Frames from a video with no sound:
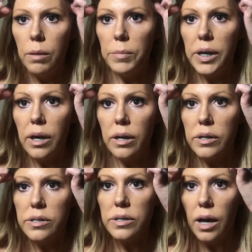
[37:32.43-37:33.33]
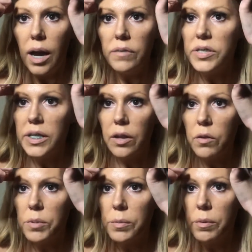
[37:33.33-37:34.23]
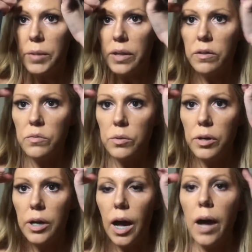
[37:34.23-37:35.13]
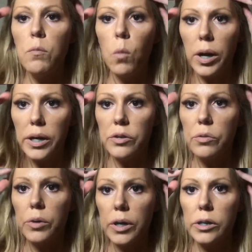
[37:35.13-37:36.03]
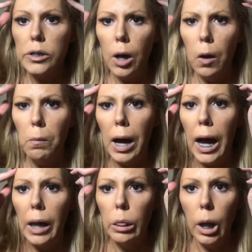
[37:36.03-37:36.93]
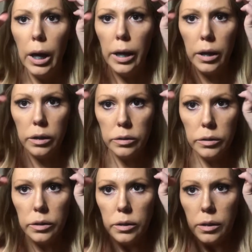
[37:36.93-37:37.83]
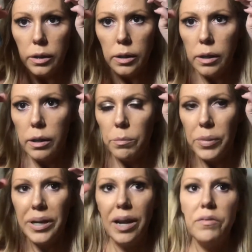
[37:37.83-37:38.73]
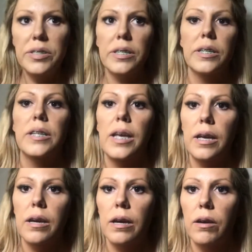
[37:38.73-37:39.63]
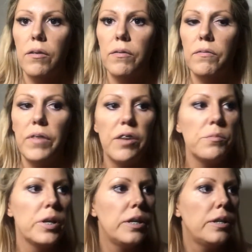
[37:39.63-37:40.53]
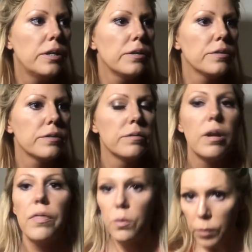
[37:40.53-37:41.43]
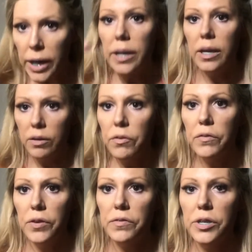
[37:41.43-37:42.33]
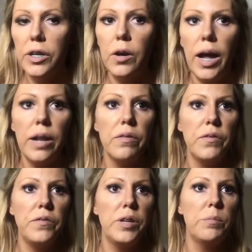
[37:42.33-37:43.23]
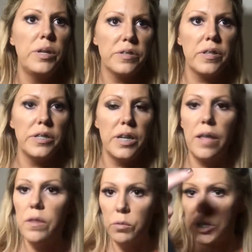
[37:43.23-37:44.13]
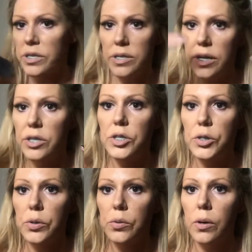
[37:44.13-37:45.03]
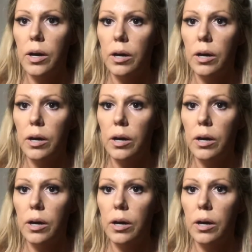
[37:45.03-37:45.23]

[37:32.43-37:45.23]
Because I've seen other people make this work. I want it to work so badly. But not if it's gonna take 5 million years. The waiting for 50, you know, adding the 15 minutes to the 10 that we just did to